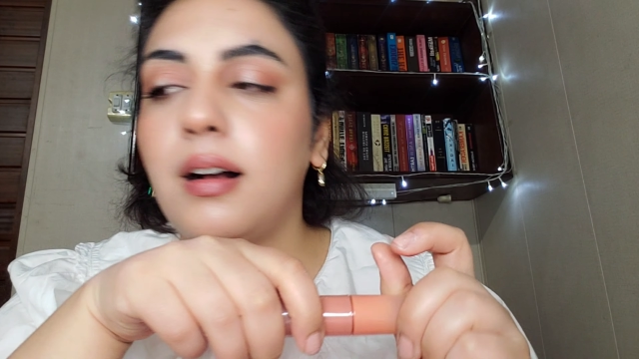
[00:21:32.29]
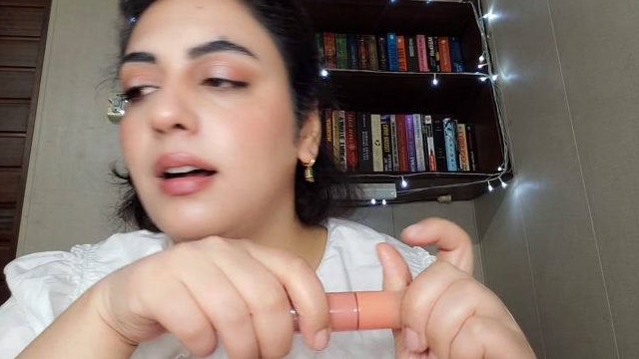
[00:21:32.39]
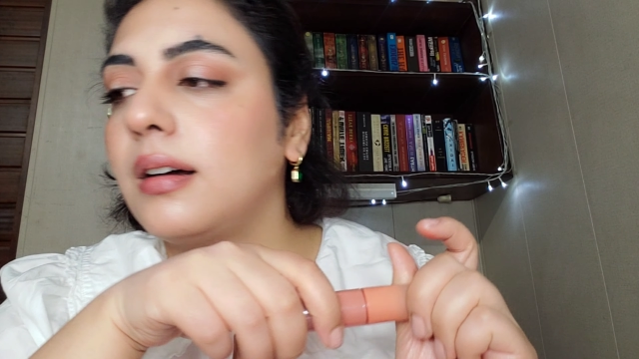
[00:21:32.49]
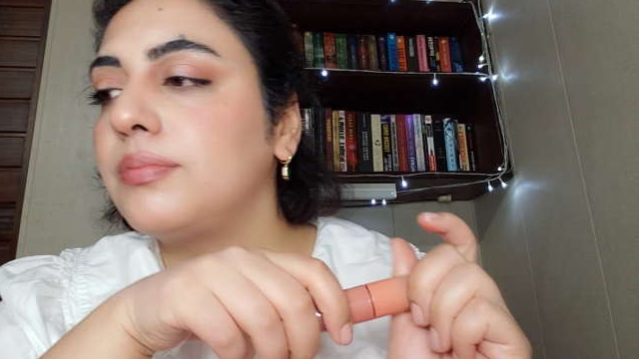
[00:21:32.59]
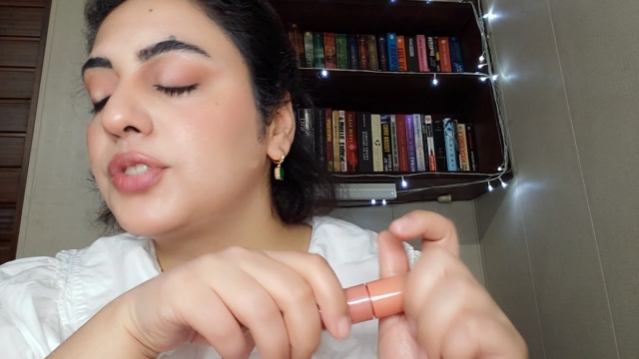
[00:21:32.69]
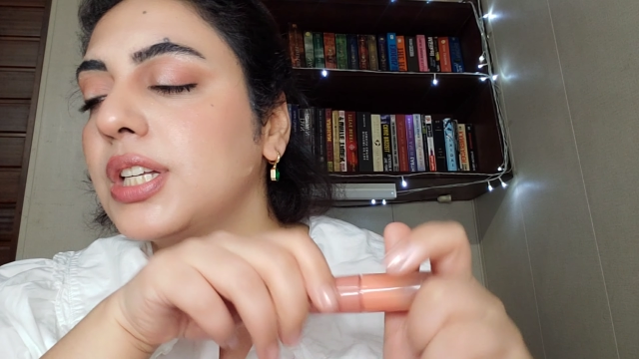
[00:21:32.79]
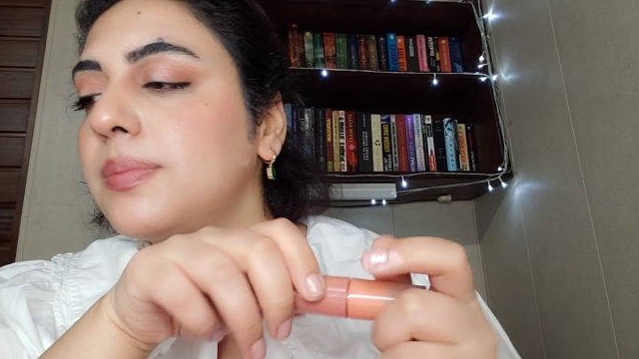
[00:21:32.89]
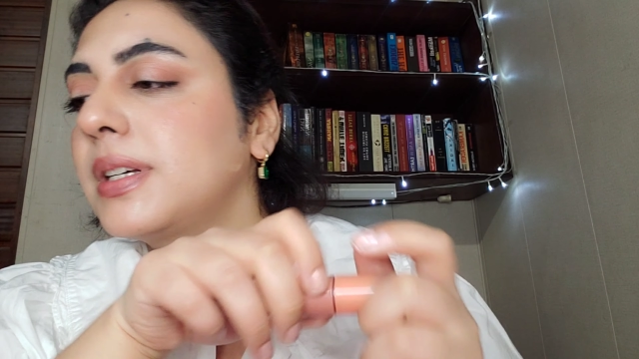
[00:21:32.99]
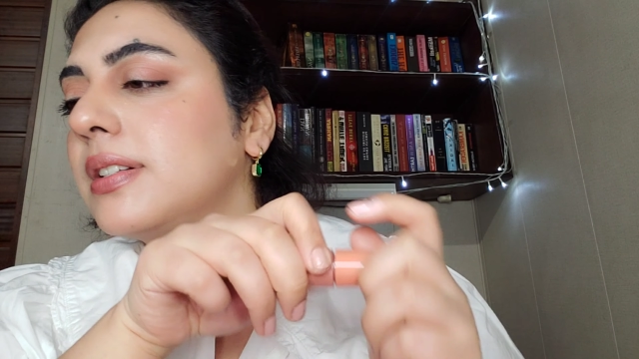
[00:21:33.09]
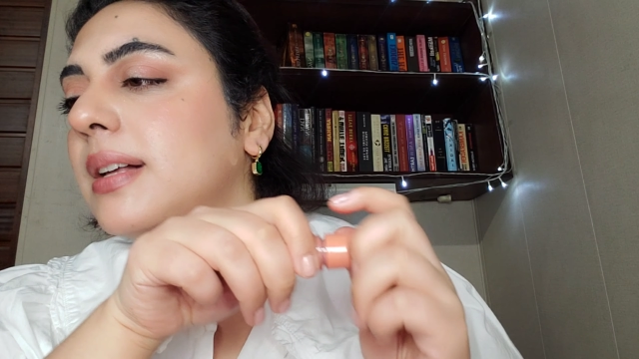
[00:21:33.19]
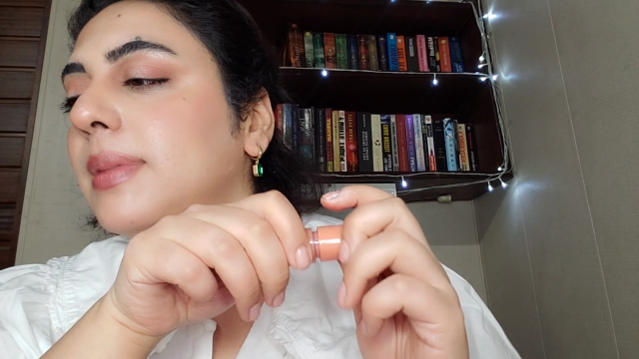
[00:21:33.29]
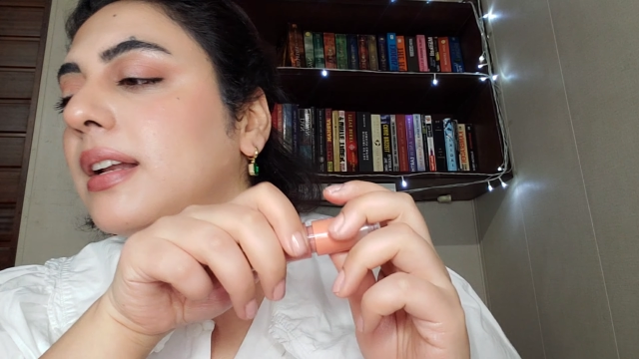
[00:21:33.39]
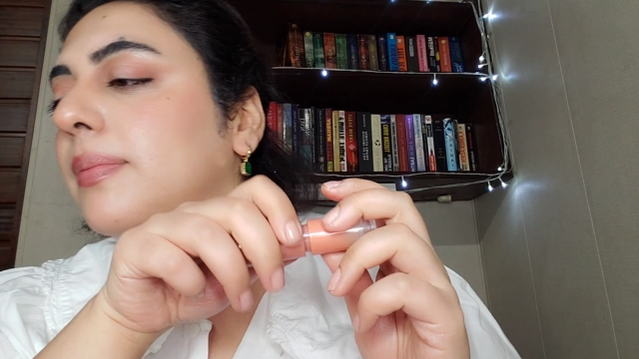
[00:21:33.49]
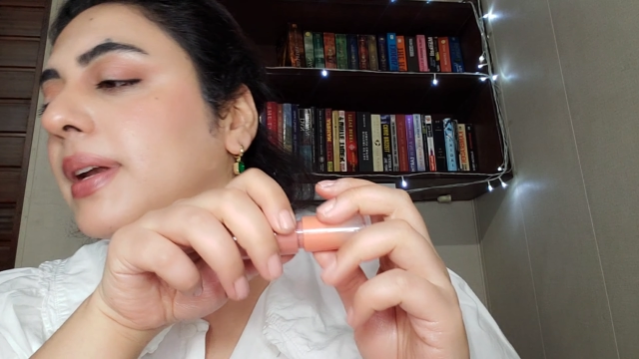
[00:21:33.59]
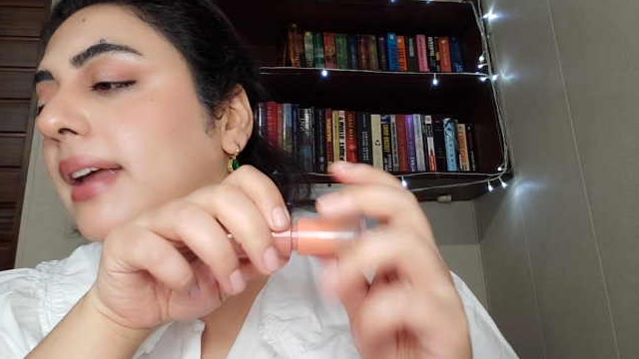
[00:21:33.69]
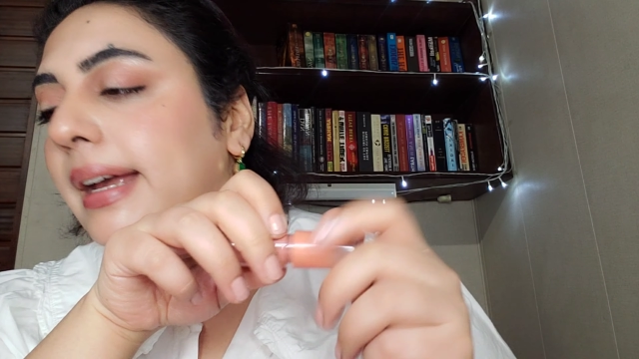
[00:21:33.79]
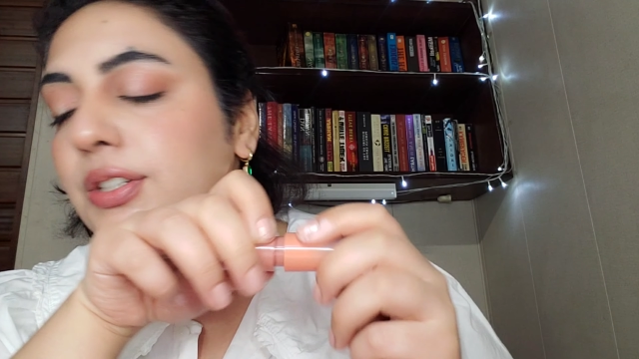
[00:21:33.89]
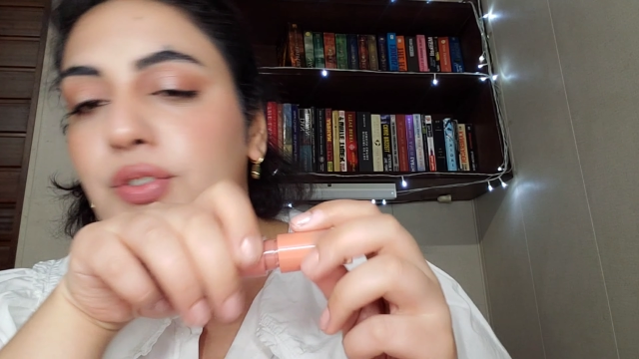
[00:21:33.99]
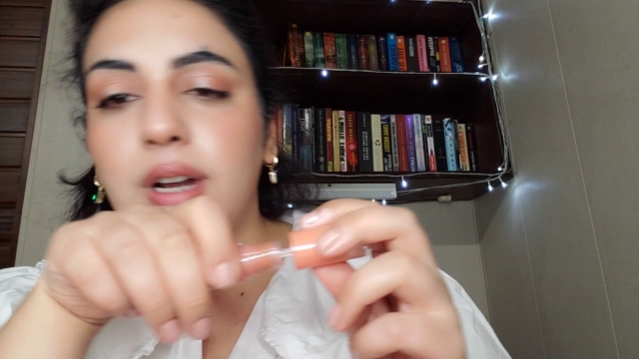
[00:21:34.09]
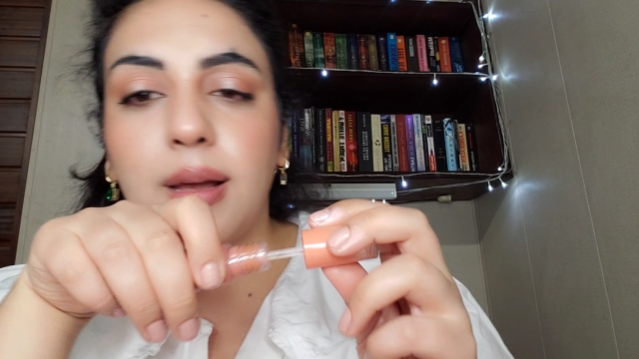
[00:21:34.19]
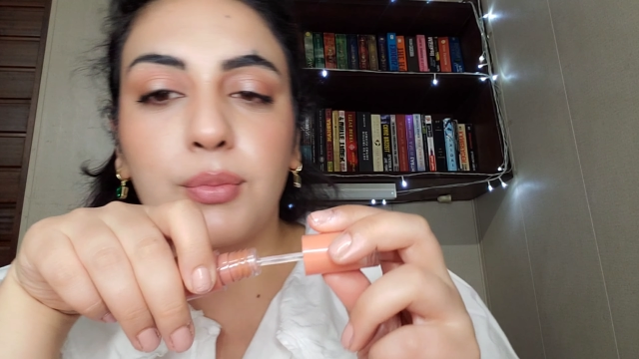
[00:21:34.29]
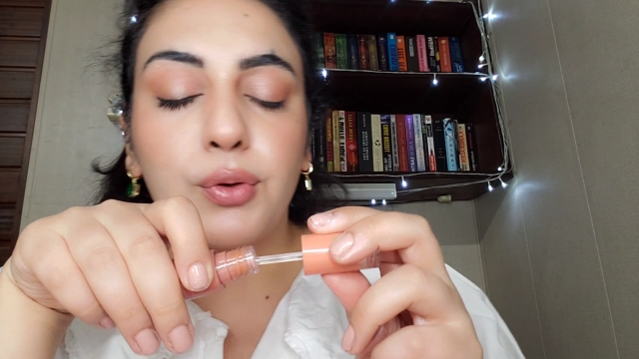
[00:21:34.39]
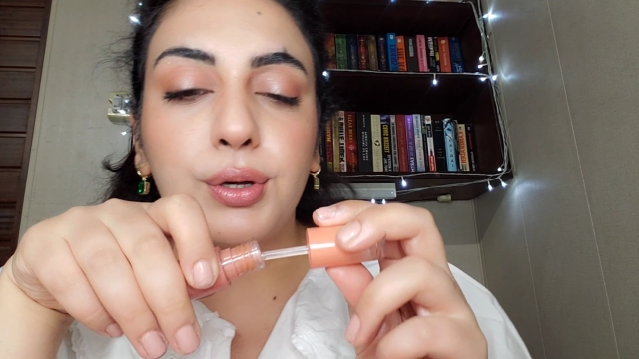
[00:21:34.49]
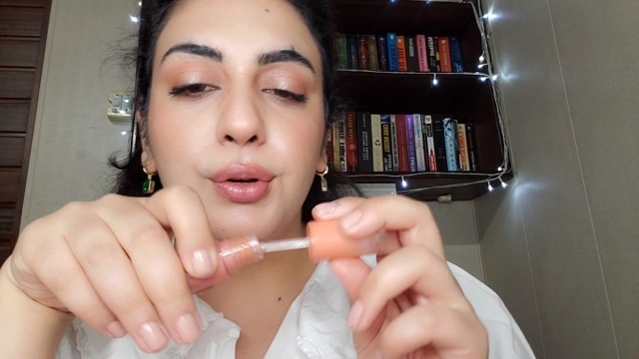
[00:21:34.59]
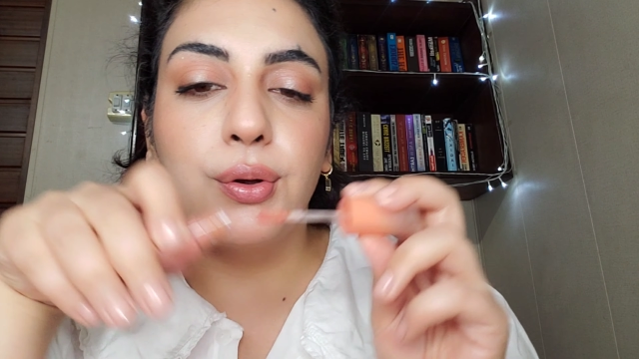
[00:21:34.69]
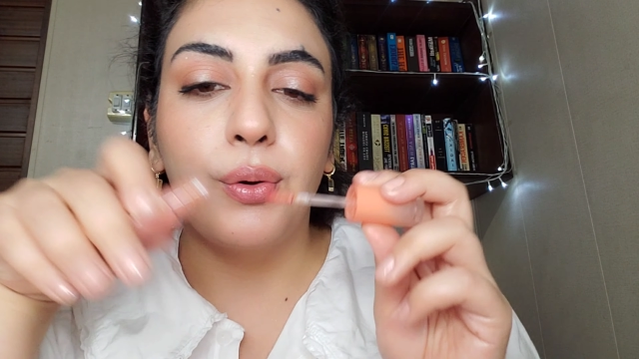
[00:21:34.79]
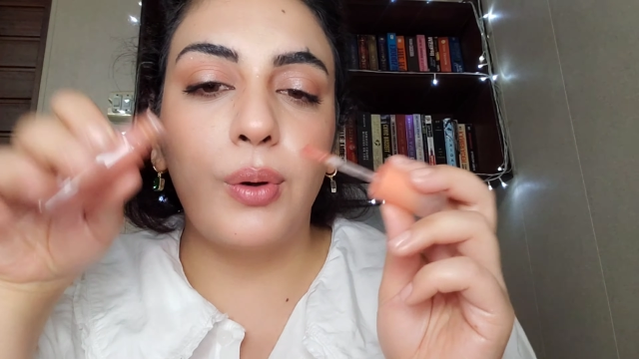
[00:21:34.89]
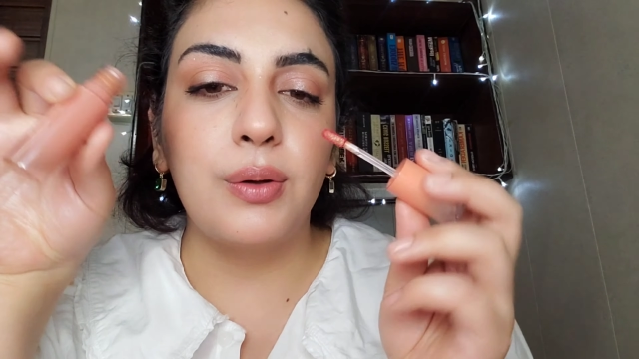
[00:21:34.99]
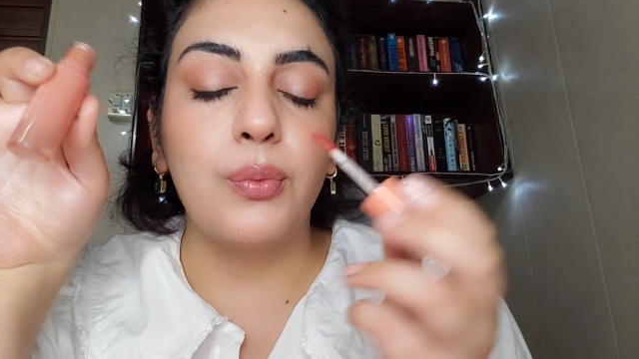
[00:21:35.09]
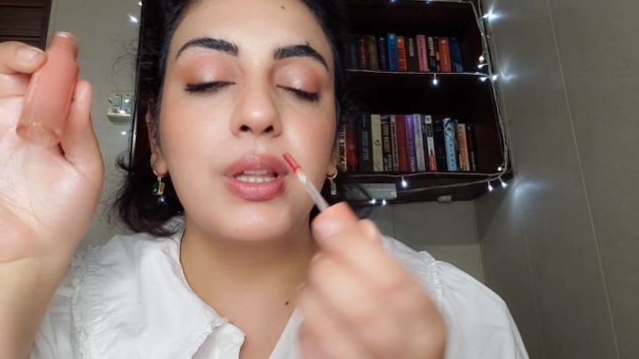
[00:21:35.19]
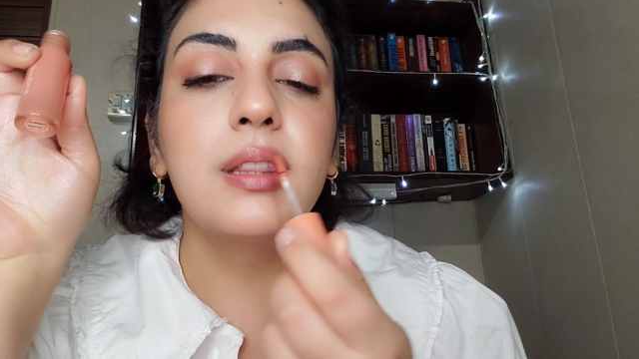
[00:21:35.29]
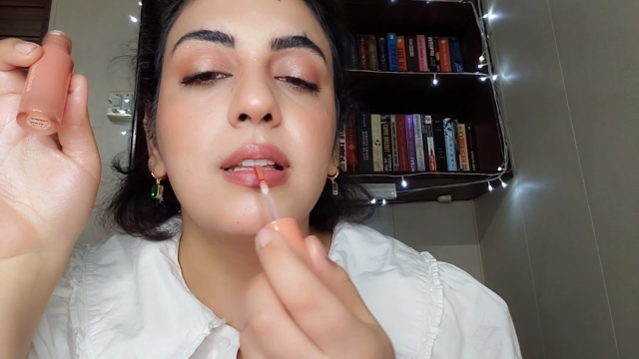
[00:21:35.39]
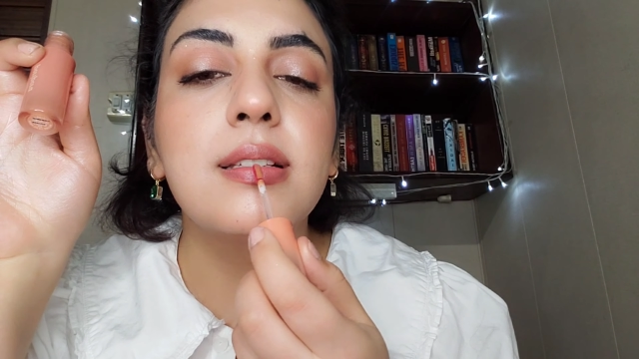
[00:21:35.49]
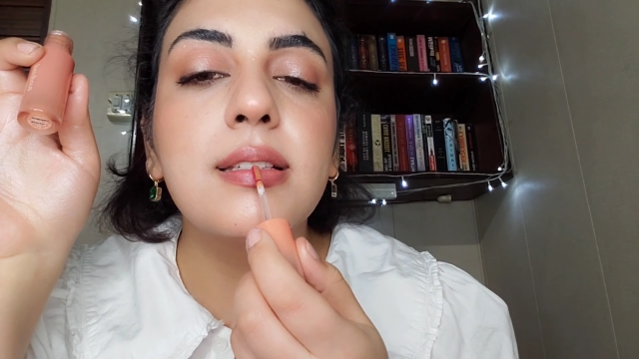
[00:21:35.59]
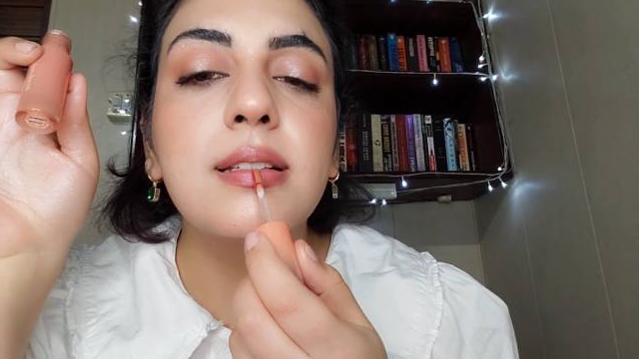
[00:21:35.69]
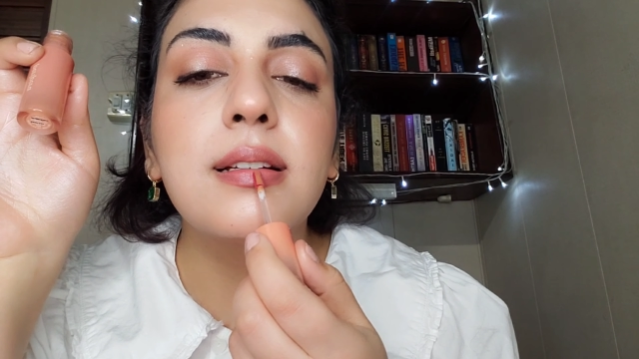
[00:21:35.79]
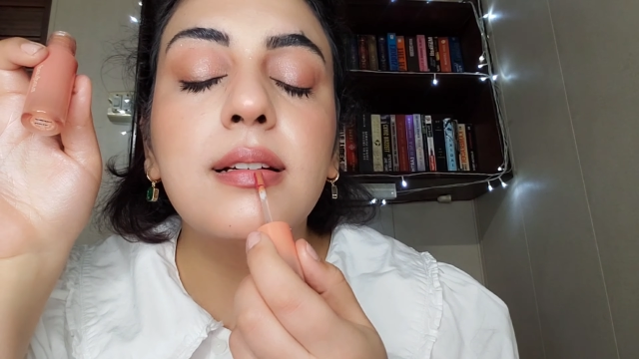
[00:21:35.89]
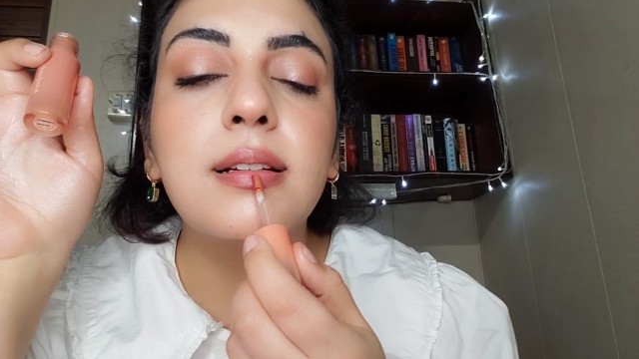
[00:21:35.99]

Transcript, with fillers: Uh, just because I'm a little bit extra, I'm going to go in with this